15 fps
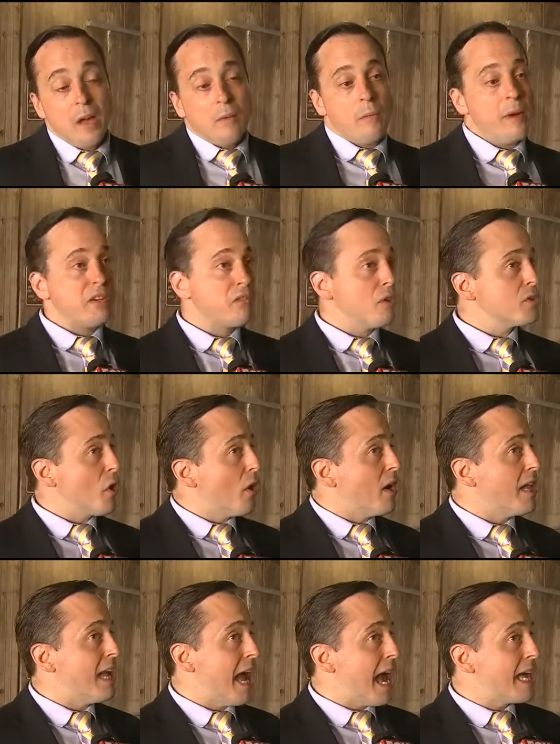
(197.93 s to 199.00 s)
But Metro's
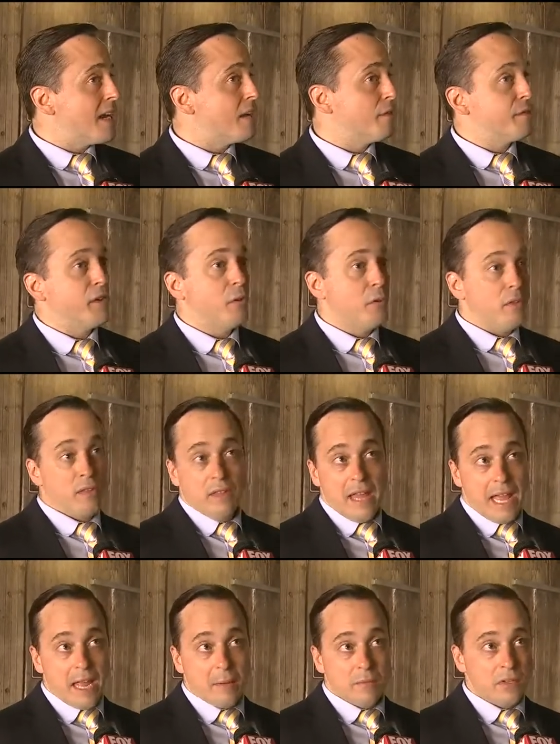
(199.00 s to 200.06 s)
already added a few
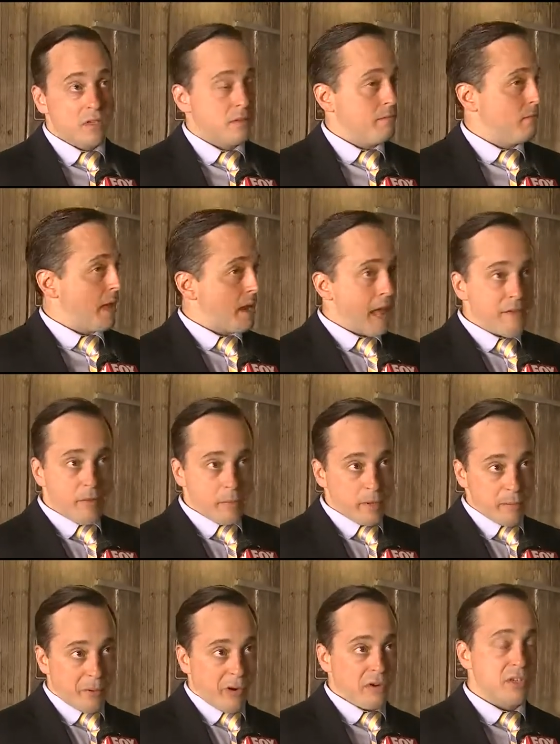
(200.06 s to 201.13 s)
names that haven't
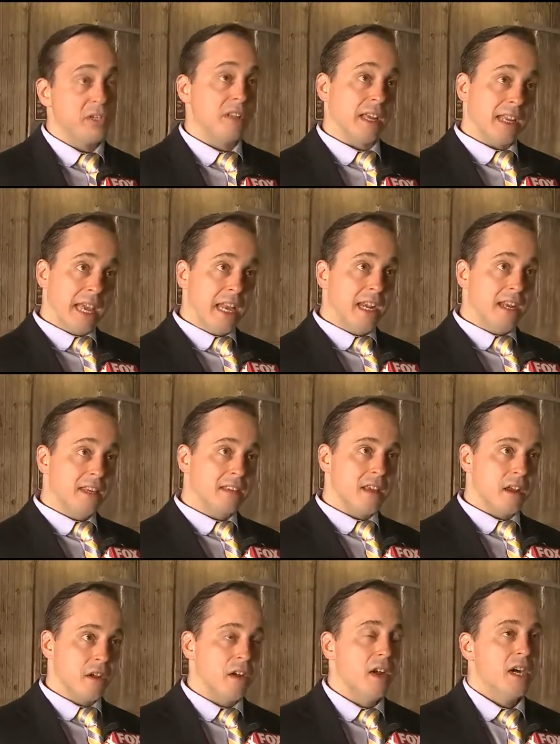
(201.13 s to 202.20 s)
been purchased, like Kennedy
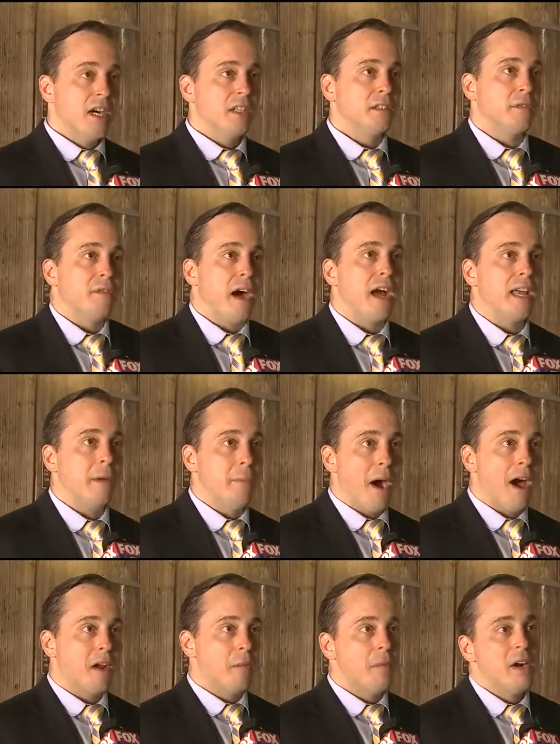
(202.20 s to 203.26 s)
Center, to Foggy
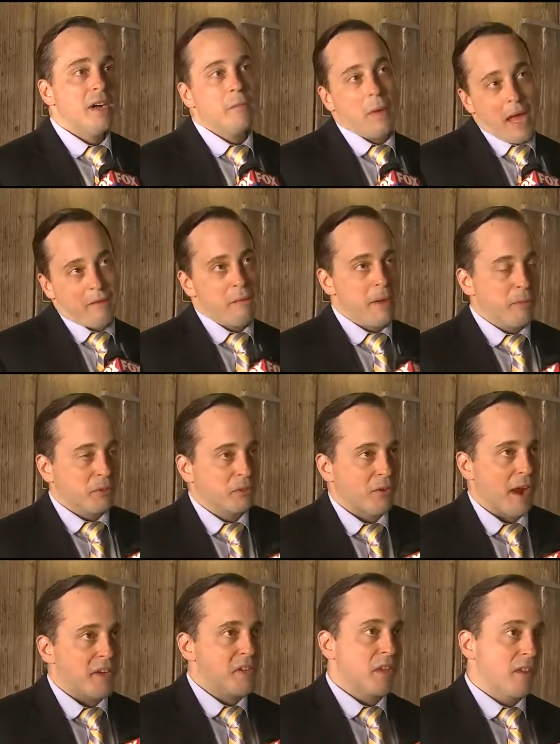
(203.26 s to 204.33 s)
Bottom, have people
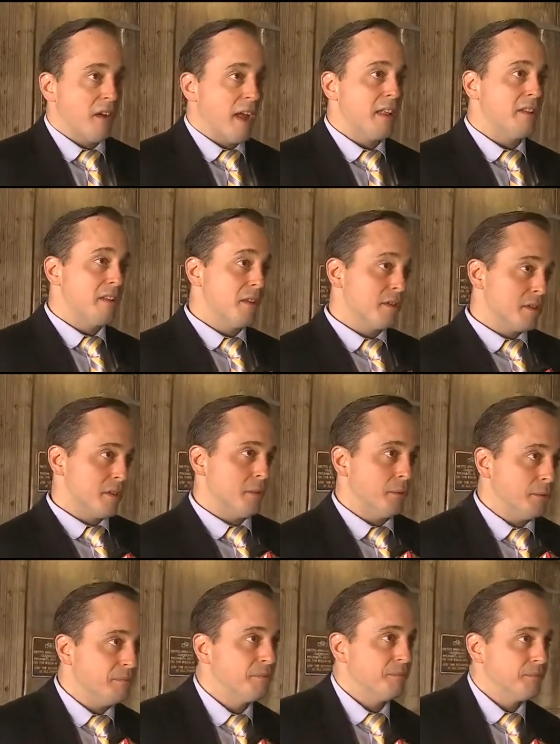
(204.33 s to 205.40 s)
scratching their heads there, too.
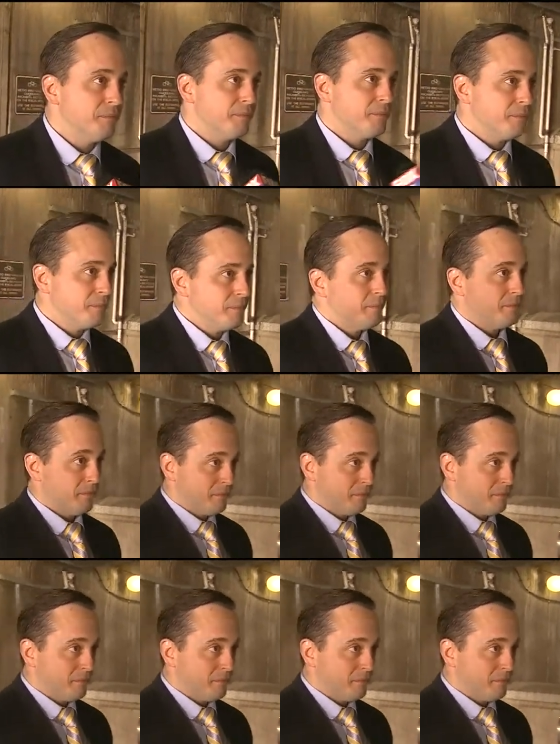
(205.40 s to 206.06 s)
Good point.